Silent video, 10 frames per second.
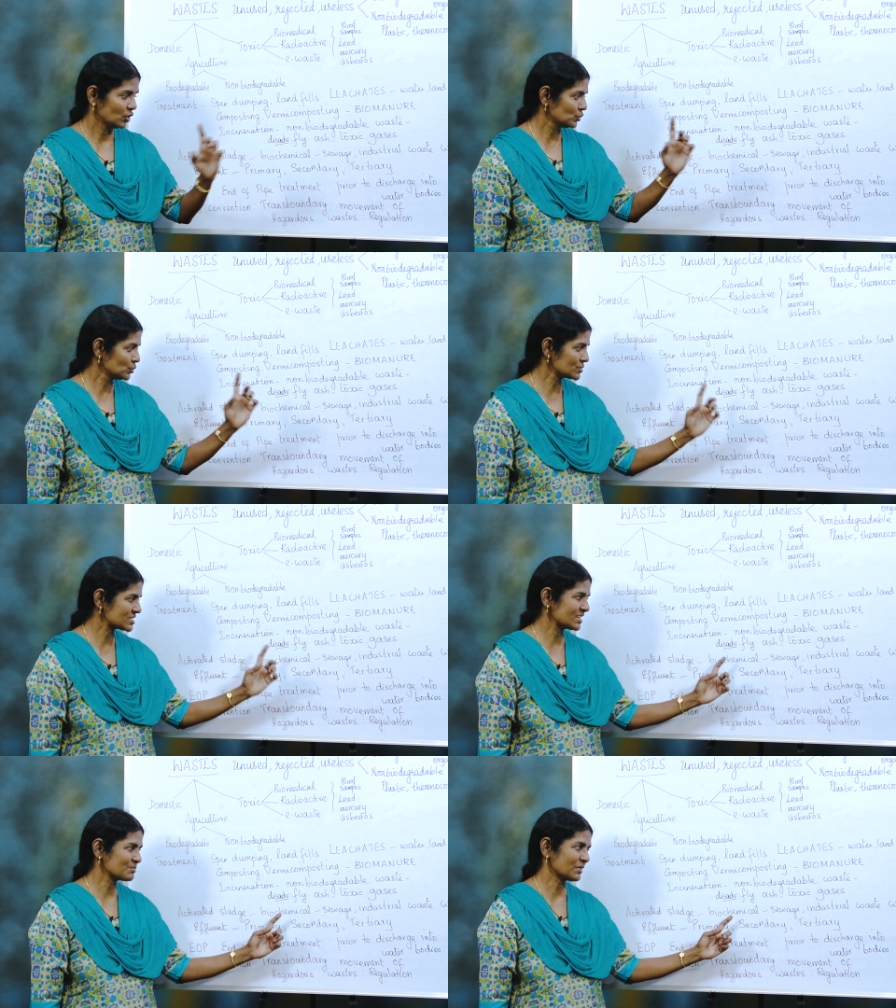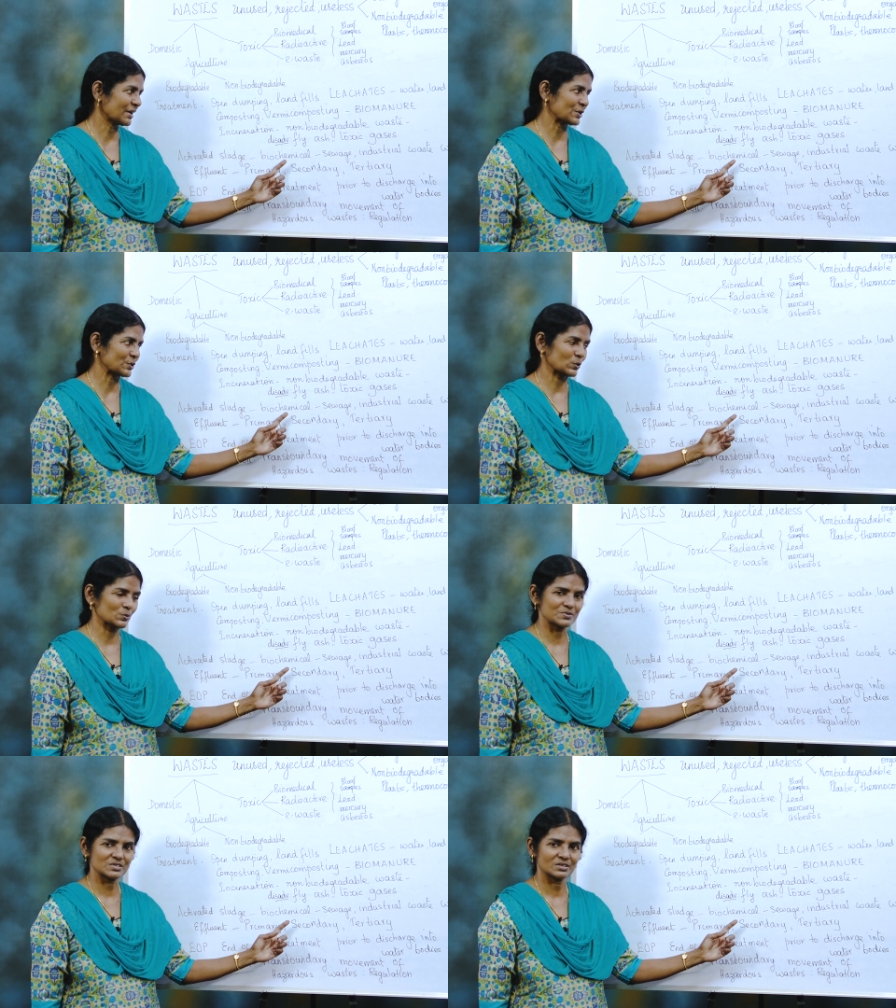Using
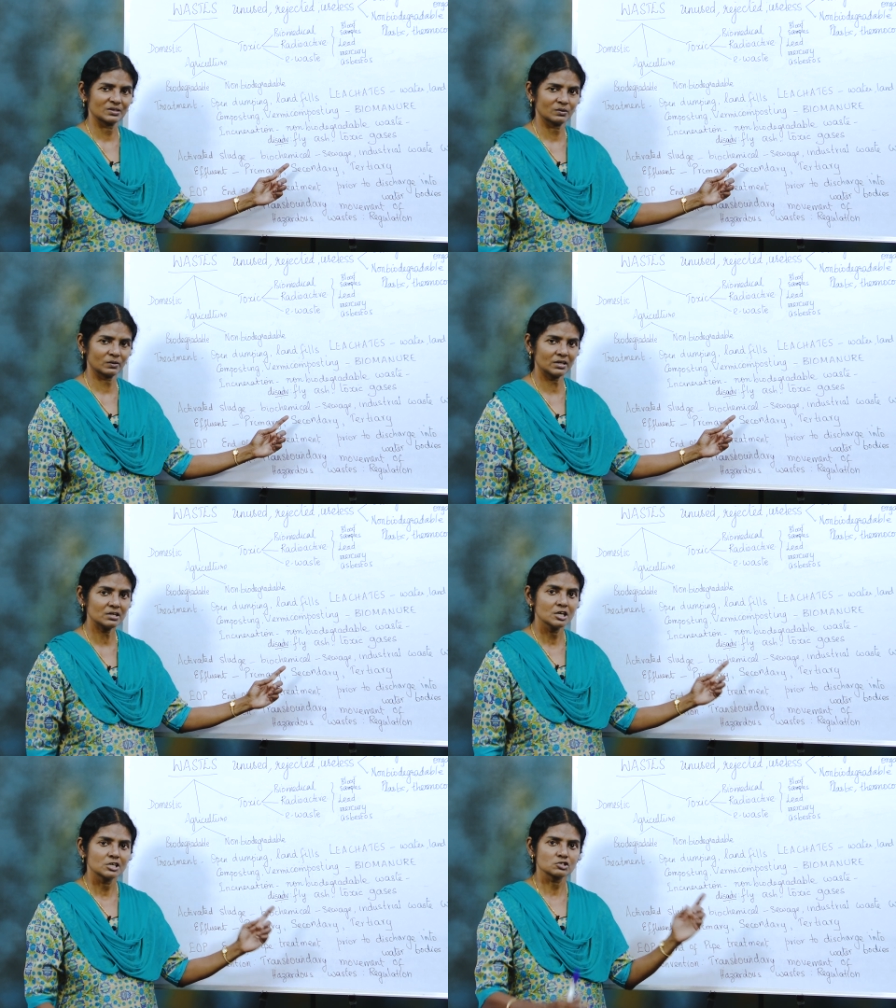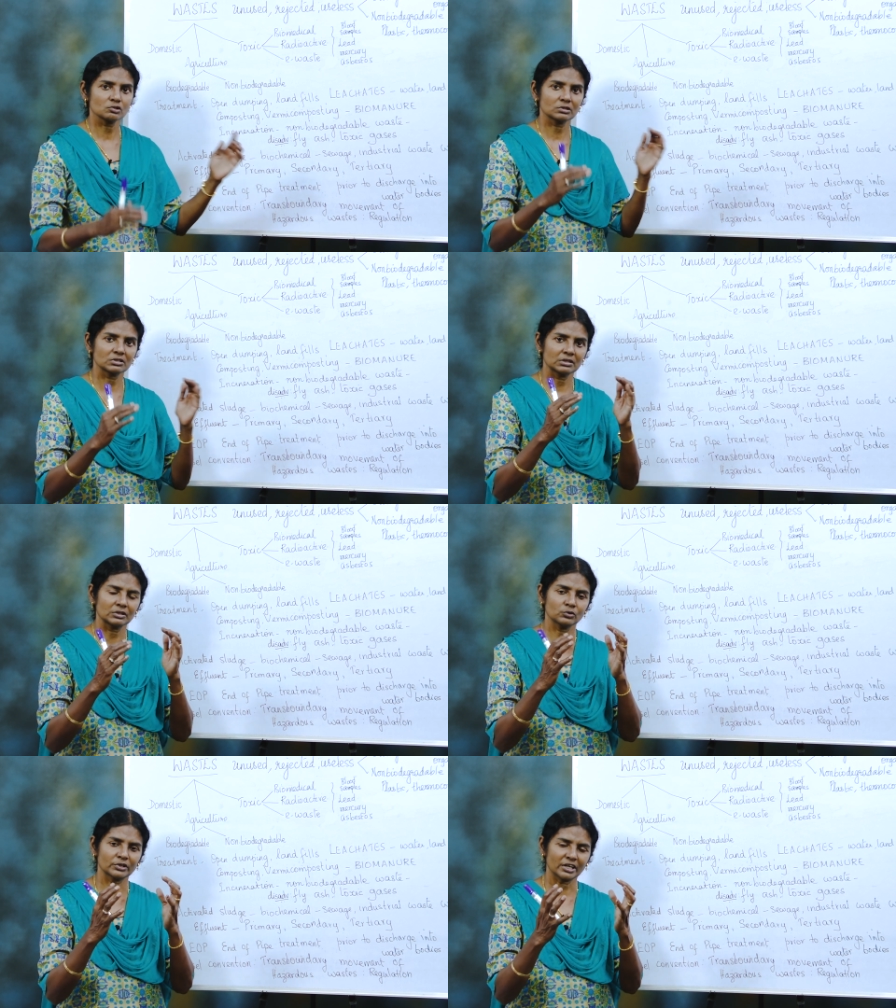microbes. Okay, so
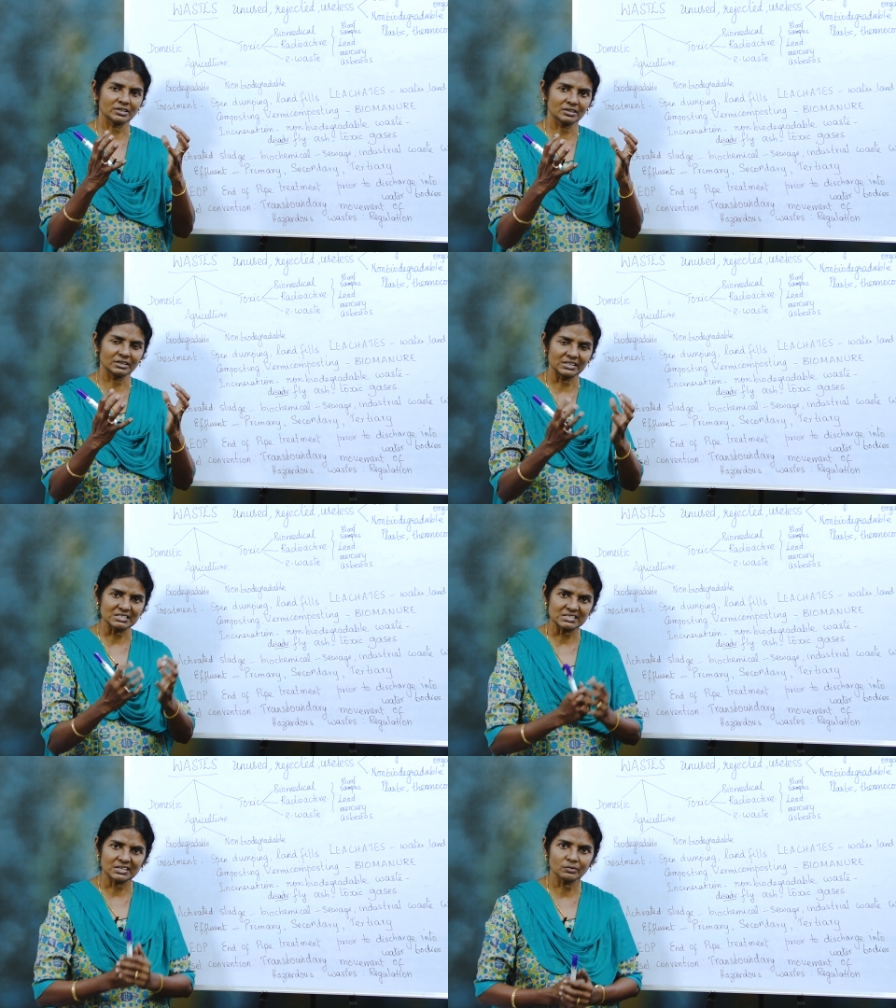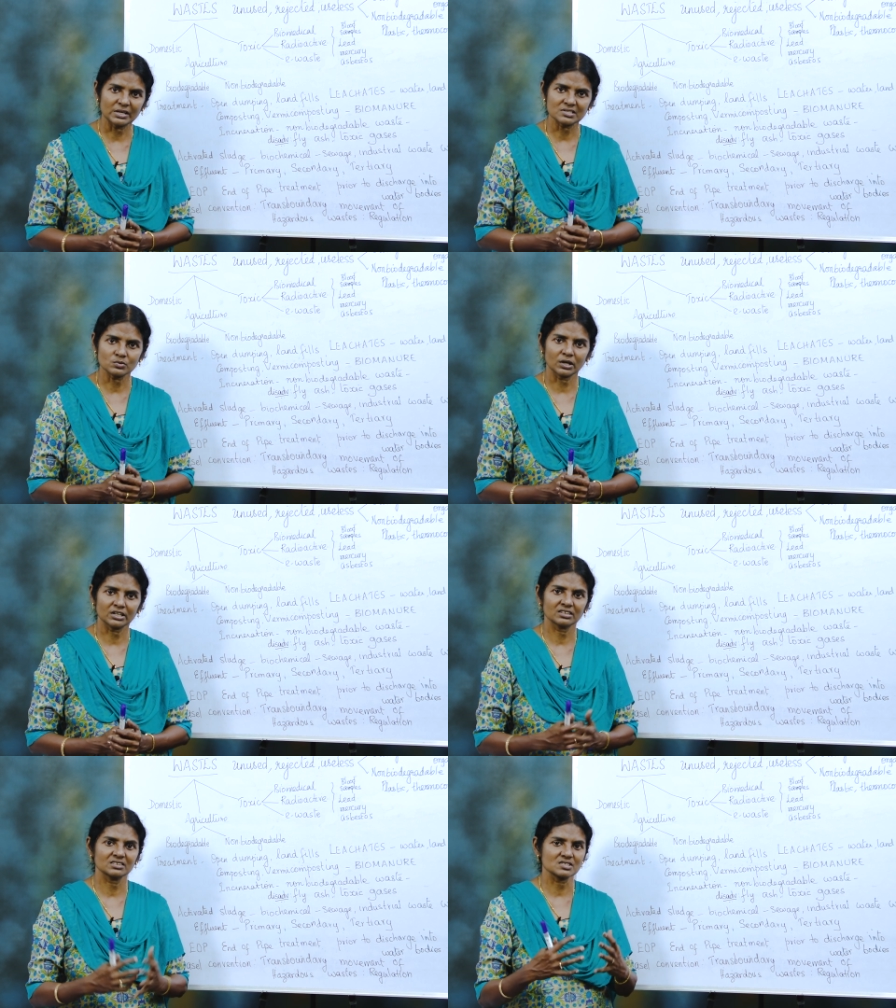you take the industrial
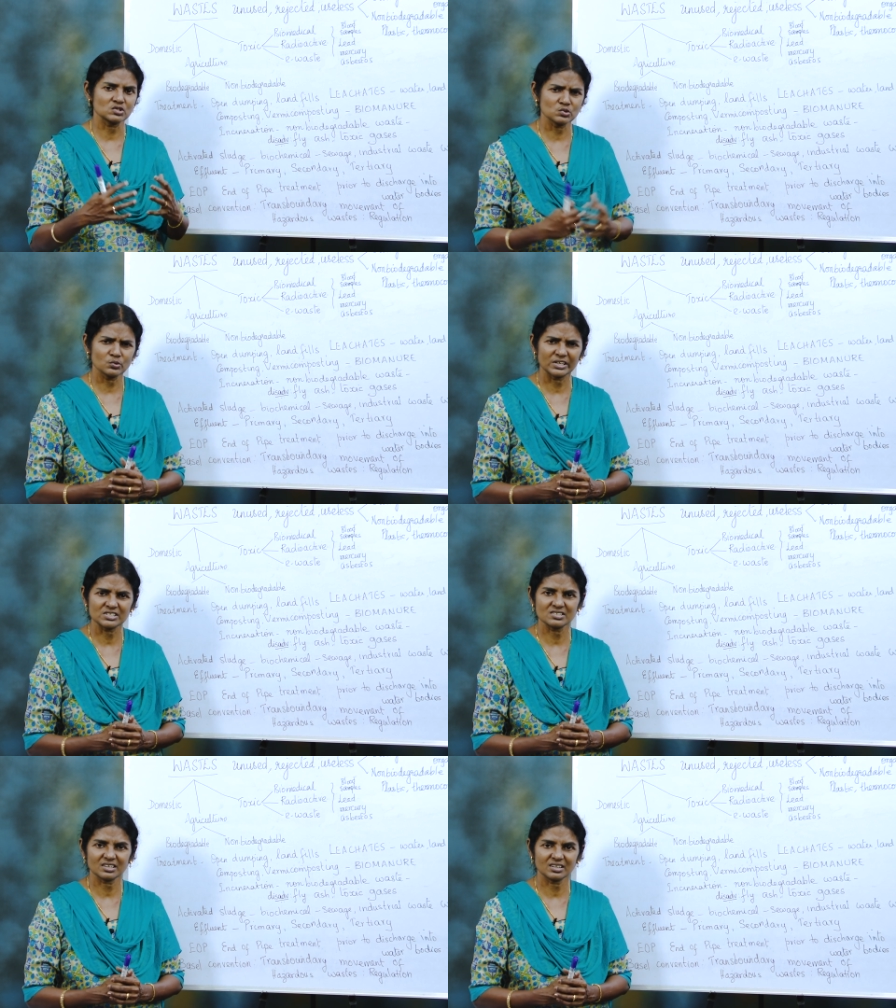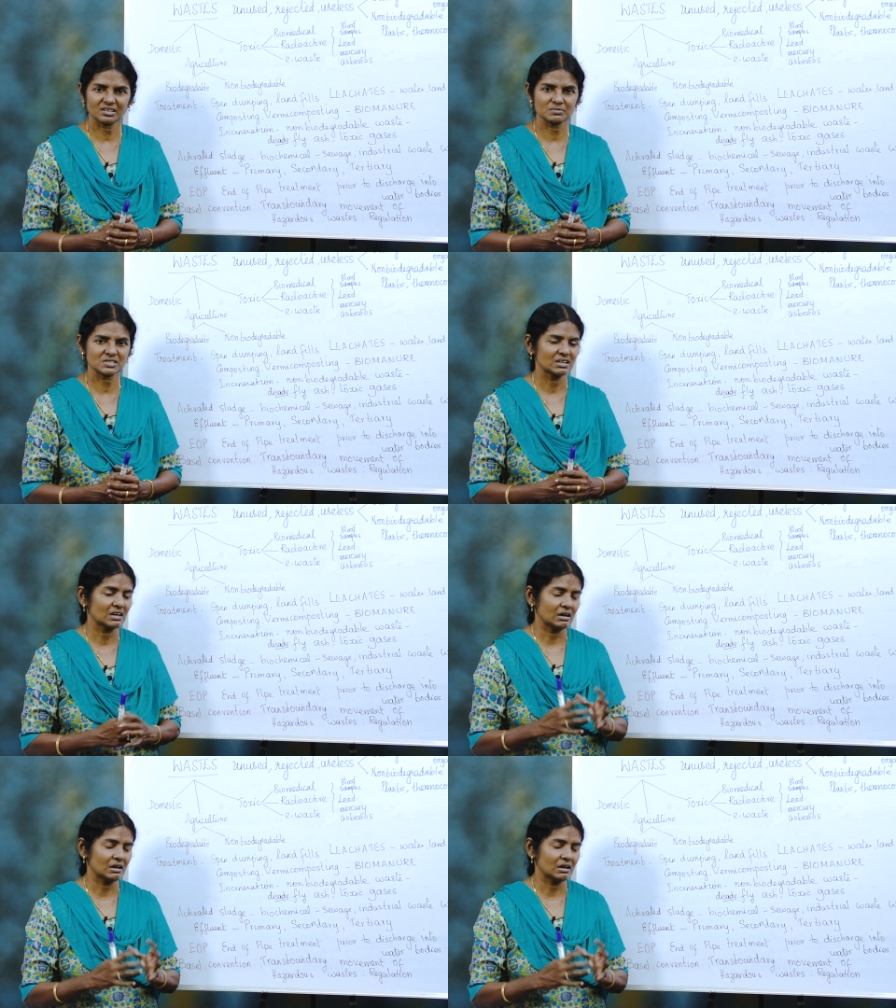wastewater, the sewage that comes,